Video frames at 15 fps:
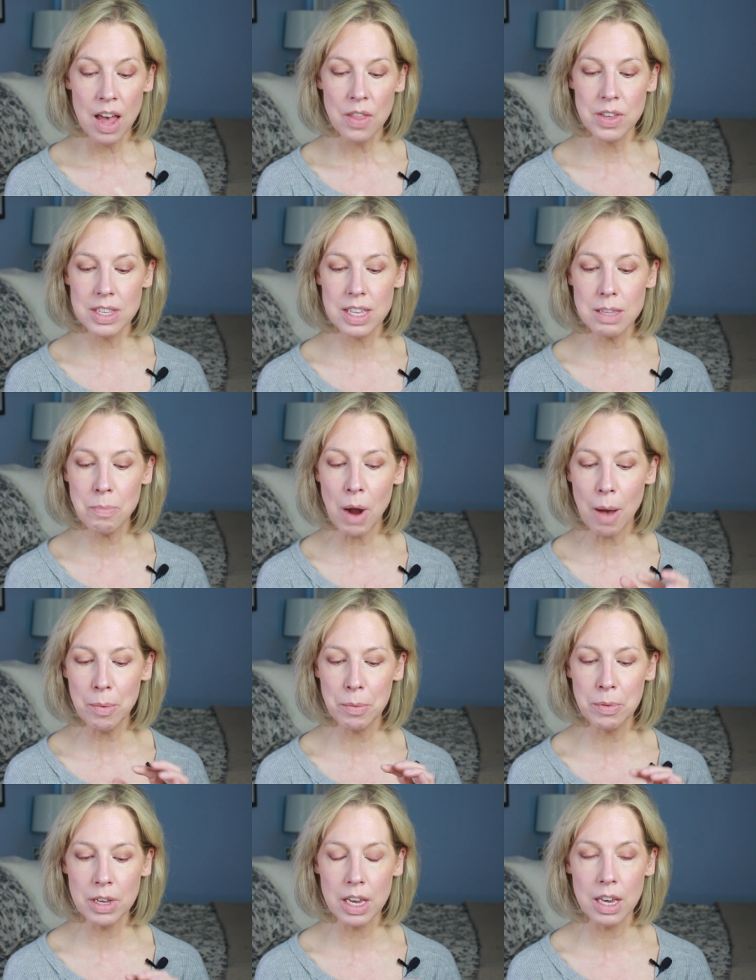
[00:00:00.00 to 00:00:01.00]
this is
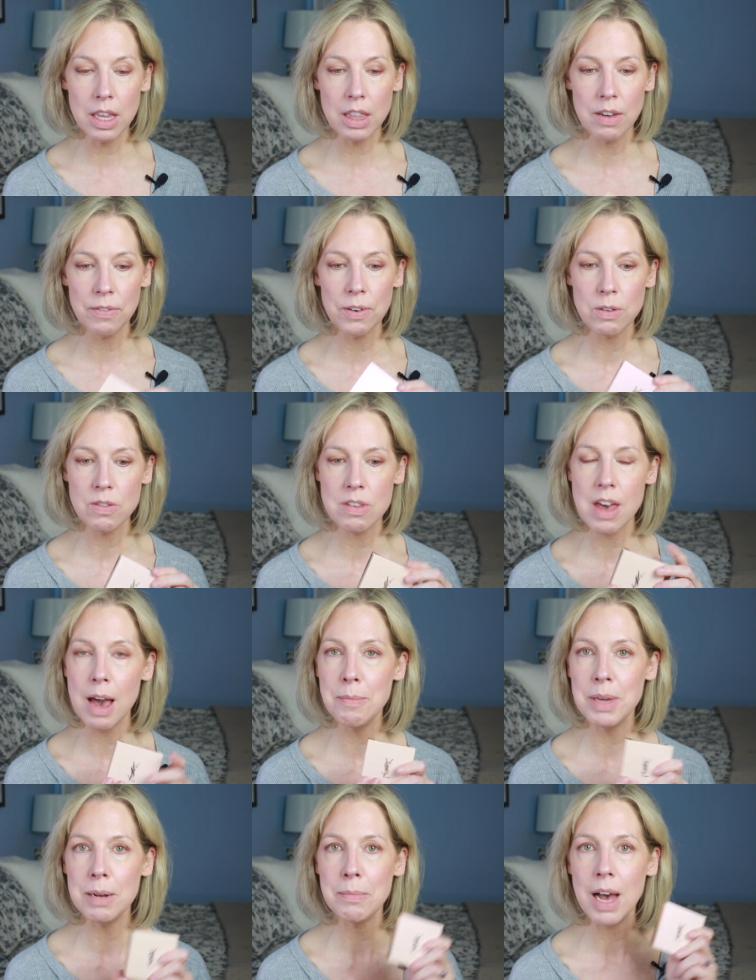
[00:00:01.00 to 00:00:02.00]
probably the first
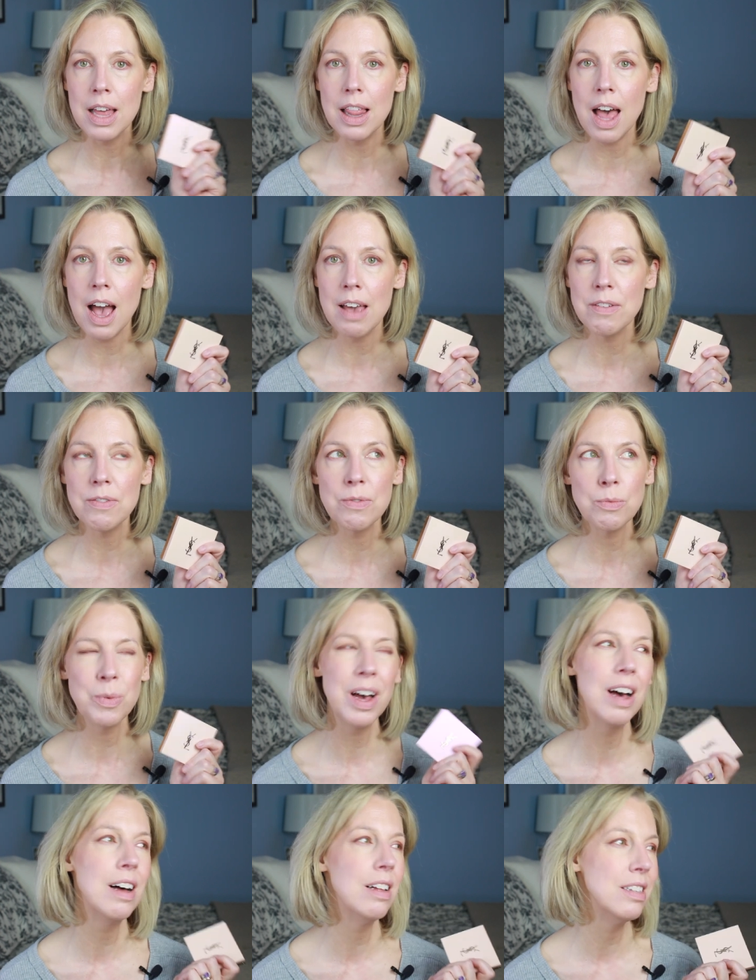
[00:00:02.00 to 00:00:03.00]
time in my life
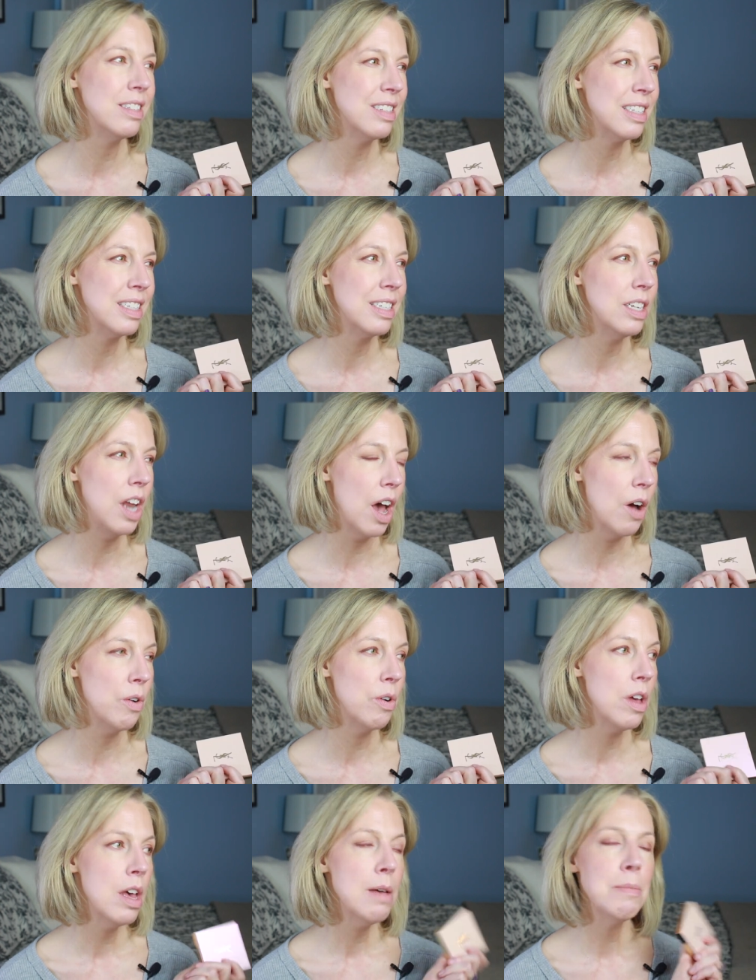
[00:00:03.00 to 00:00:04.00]
well
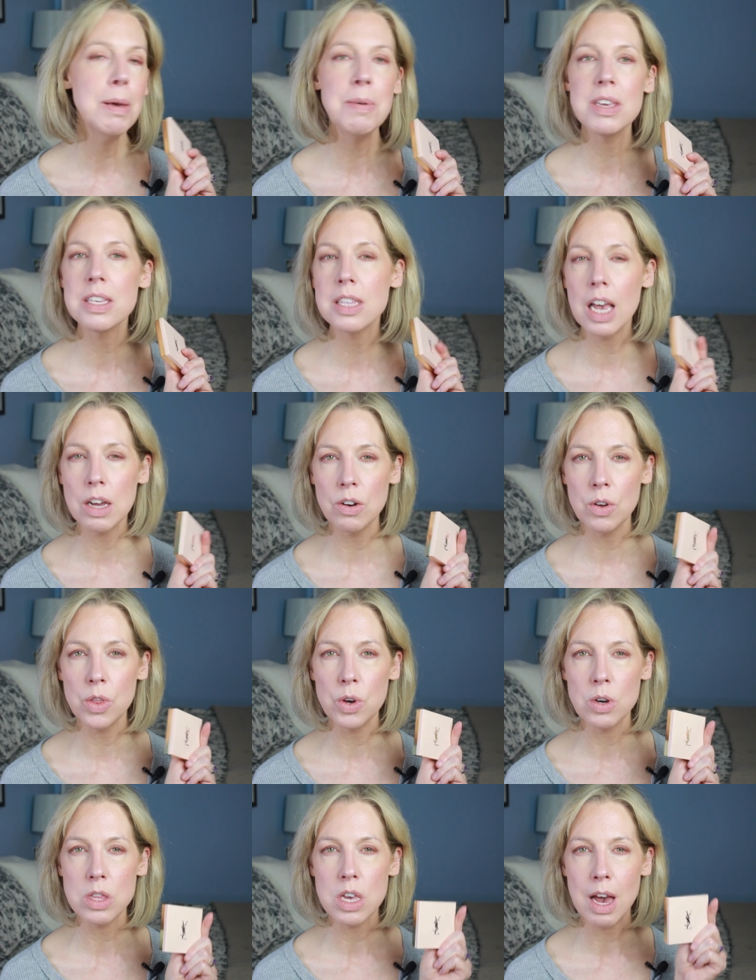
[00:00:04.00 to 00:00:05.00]
no maybe the second or
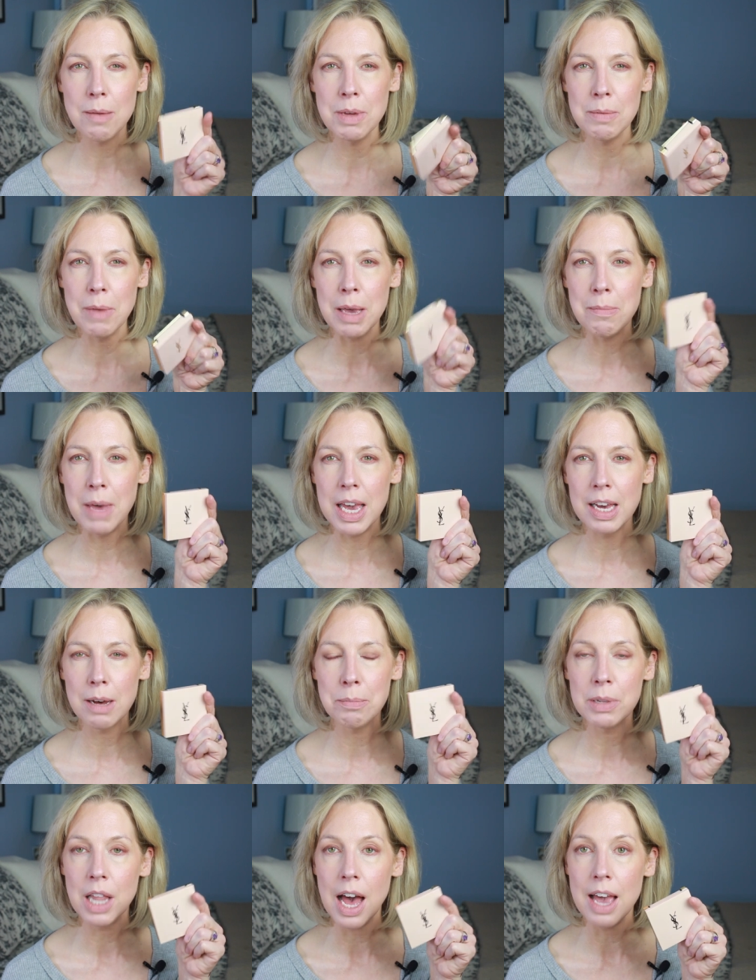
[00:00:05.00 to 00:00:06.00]
third time in my
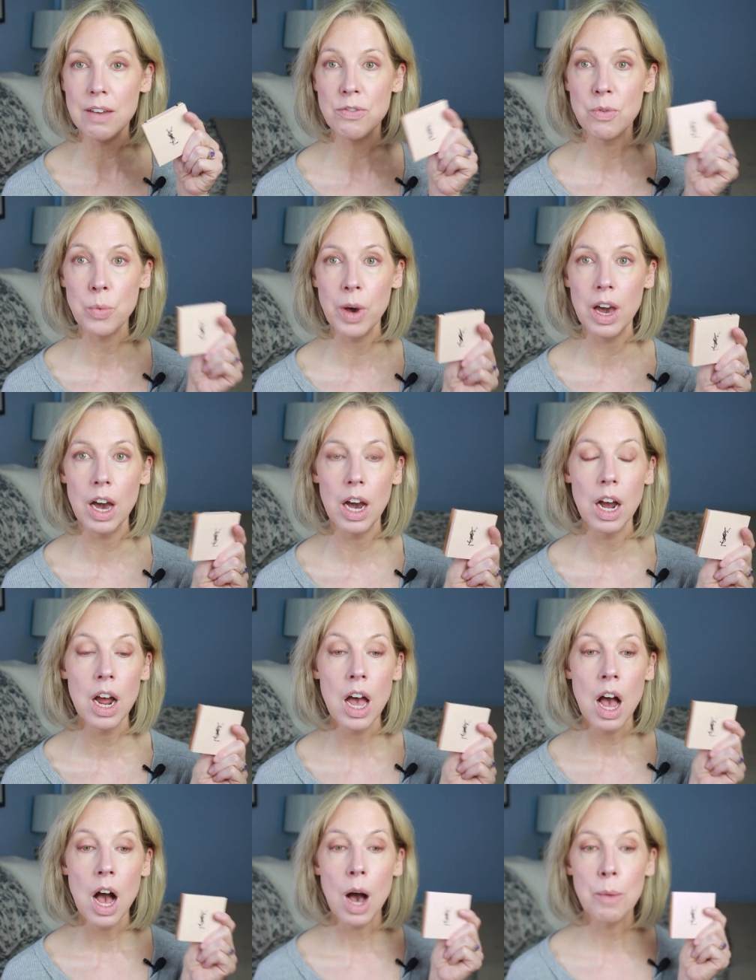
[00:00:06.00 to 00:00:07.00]
makeup life where
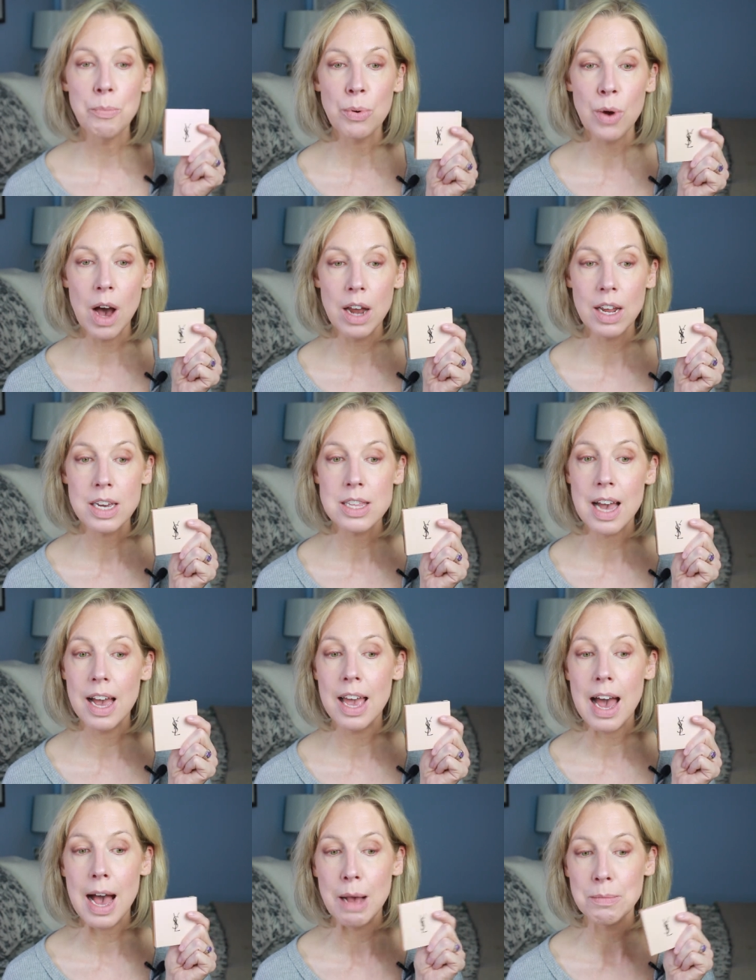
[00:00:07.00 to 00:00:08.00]
a product
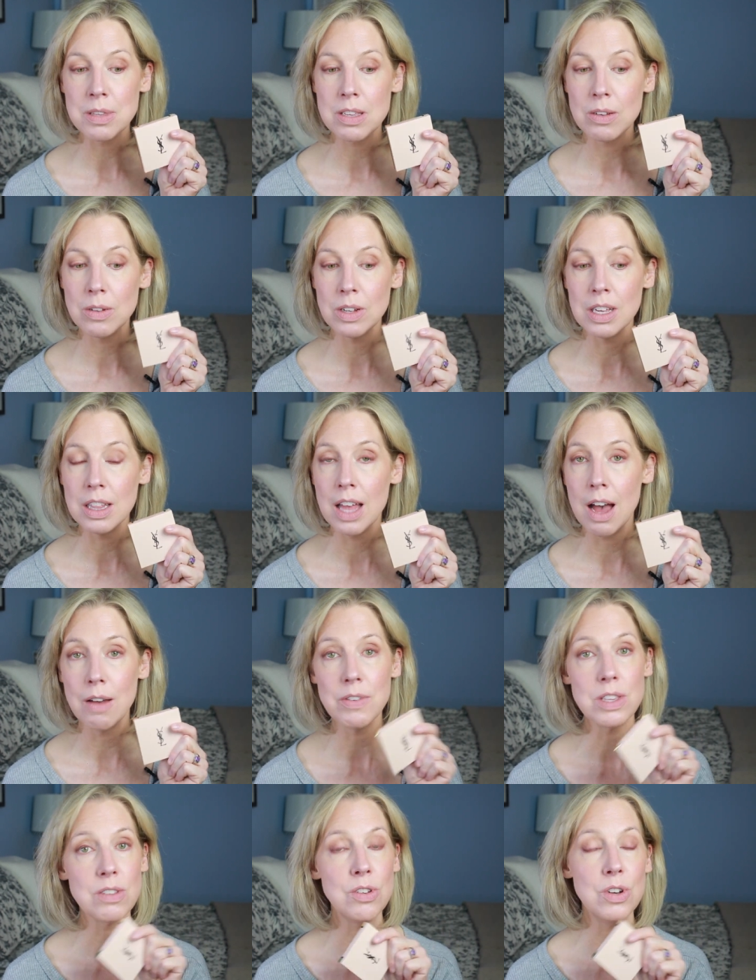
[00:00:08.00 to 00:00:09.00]
i absolutely
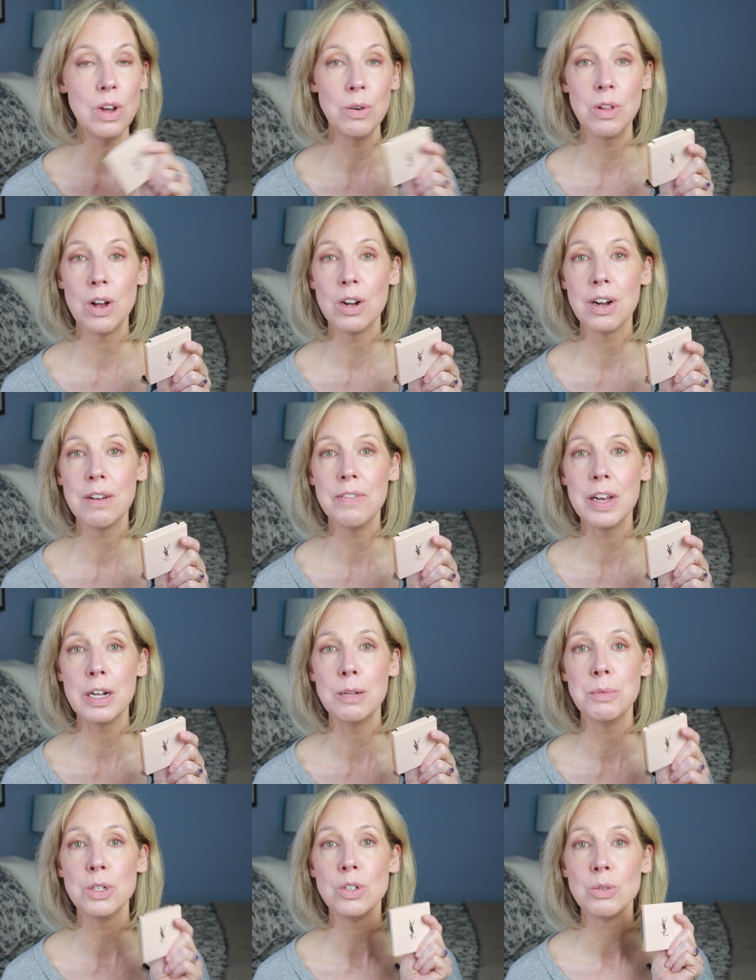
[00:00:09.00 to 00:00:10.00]
love is no longer
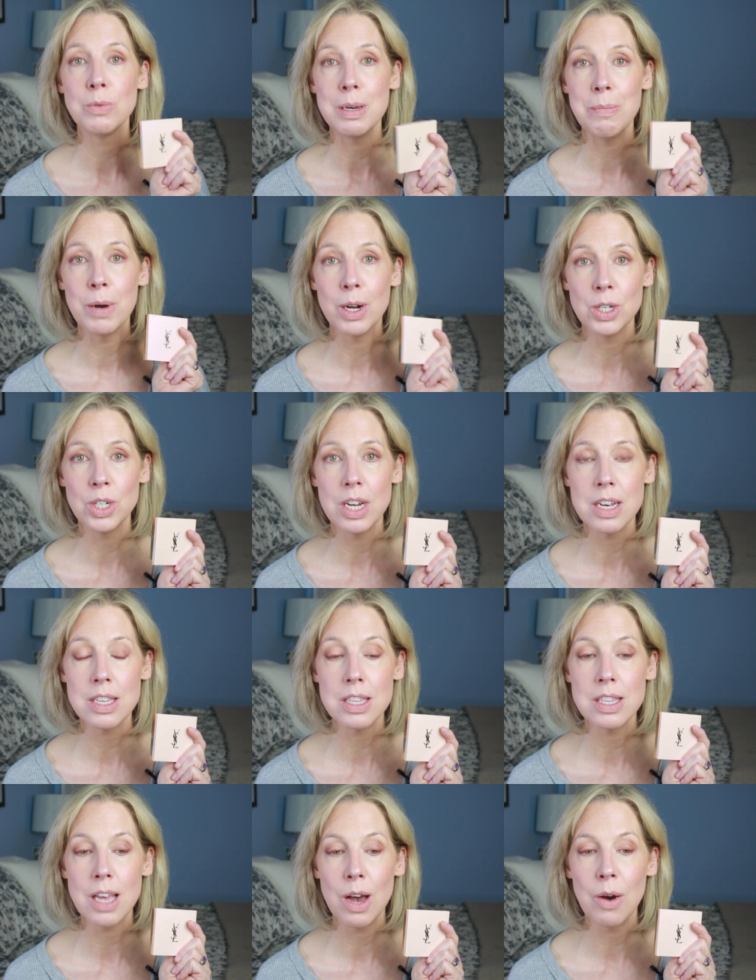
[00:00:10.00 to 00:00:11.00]
available to
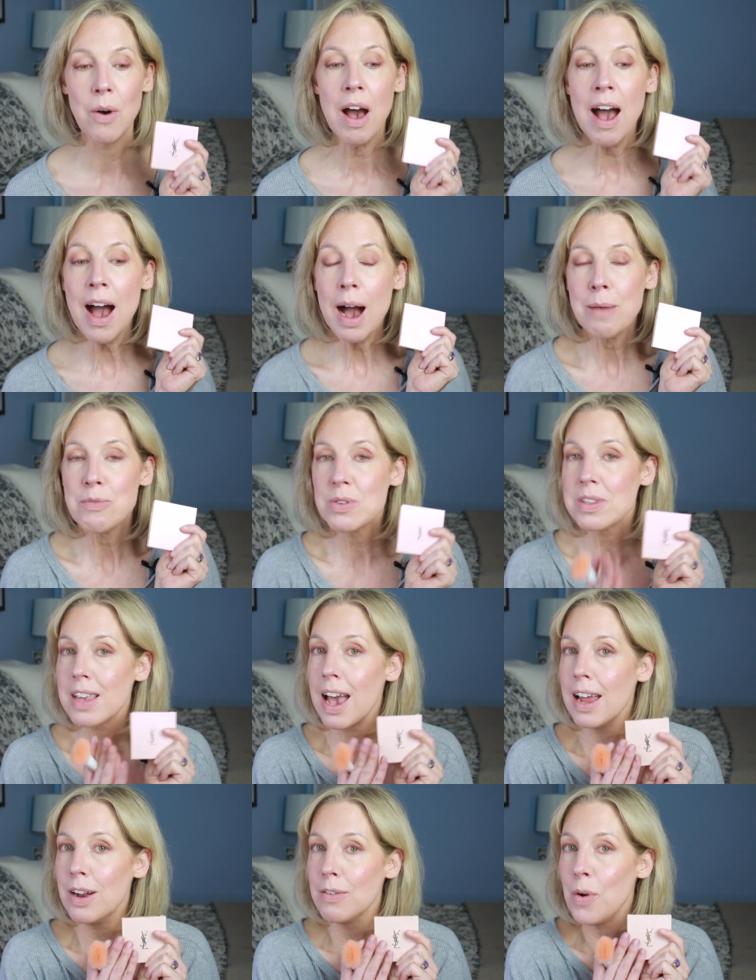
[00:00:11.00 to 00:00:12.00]
repurchase so i'm just
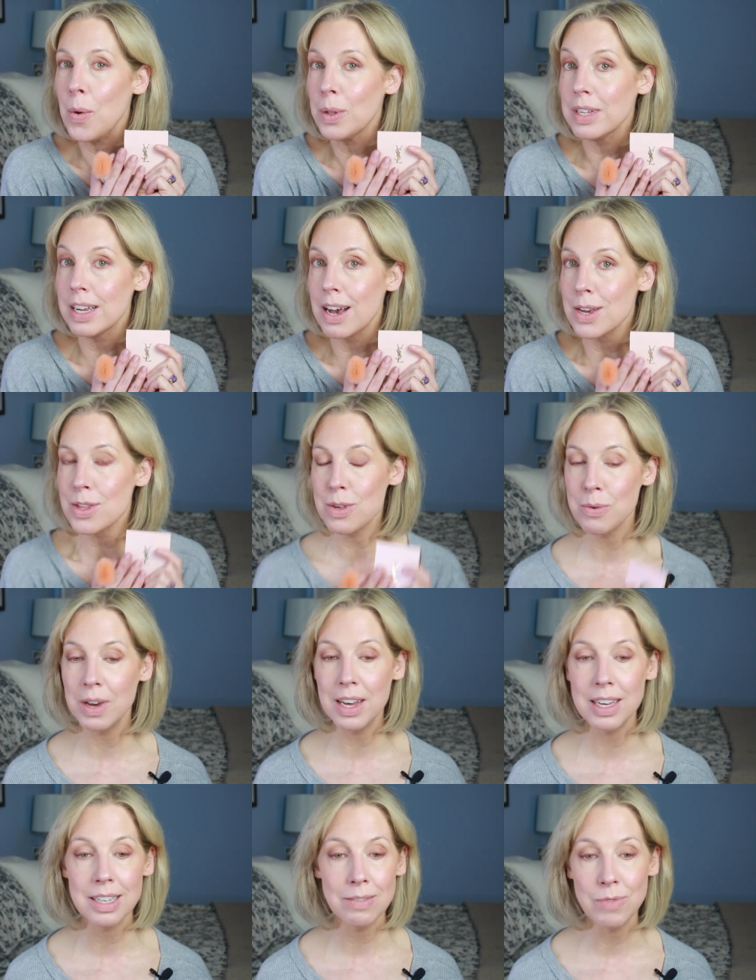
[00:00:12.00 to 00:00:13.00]
kind of holding on to
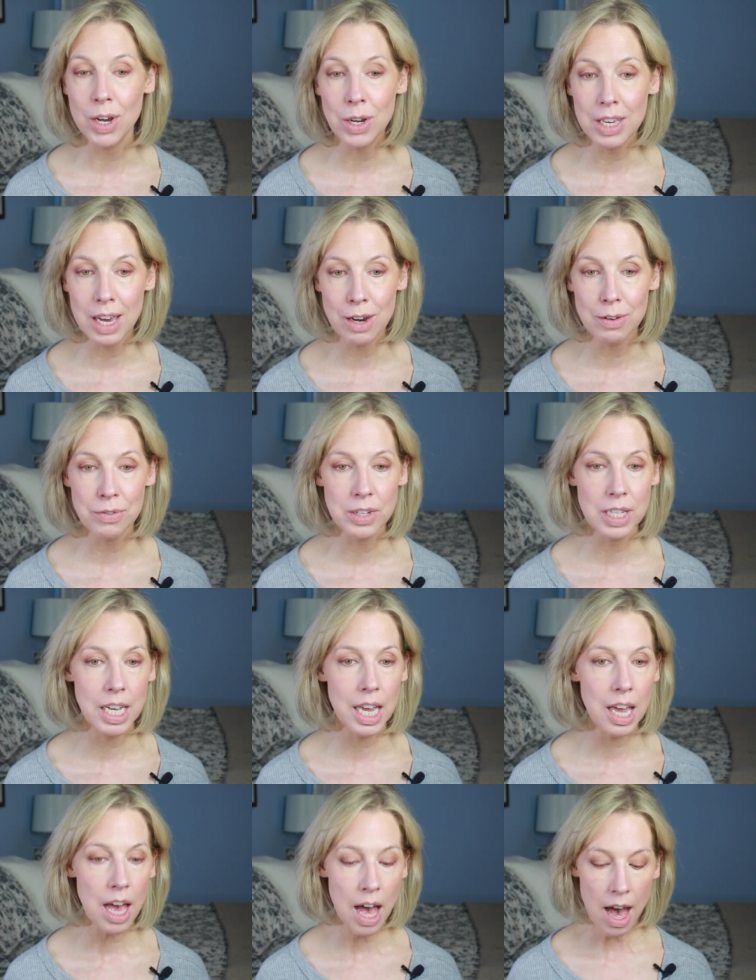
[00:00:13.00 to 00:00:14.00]
it very
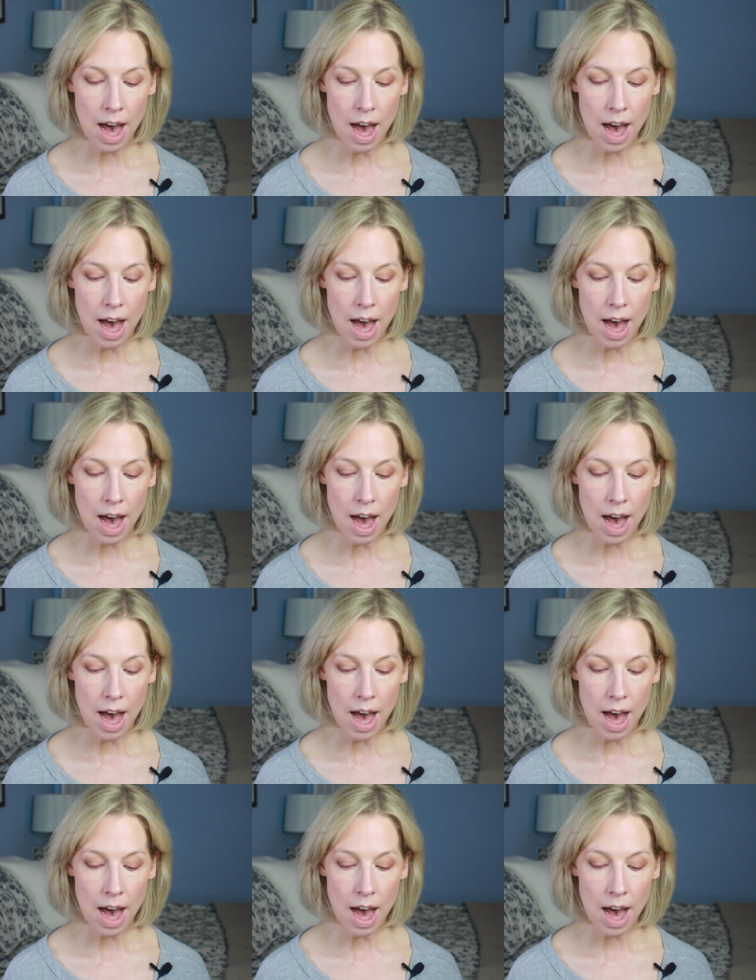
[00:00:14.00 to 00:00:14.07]
carefully